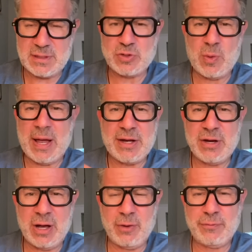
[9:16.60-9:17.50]
do I
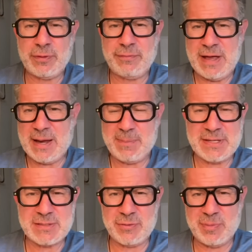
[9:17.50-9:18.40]
know for a fact,
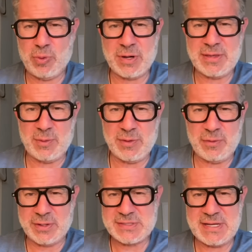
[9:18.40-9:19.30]
based on the reporting that we've
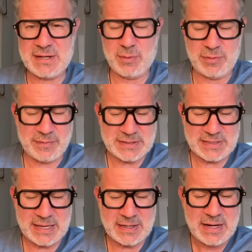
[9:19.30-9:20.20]
all seen, that we've
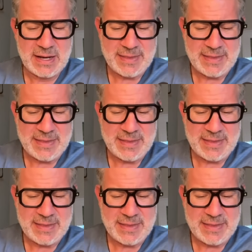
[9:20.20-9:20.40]
investigated,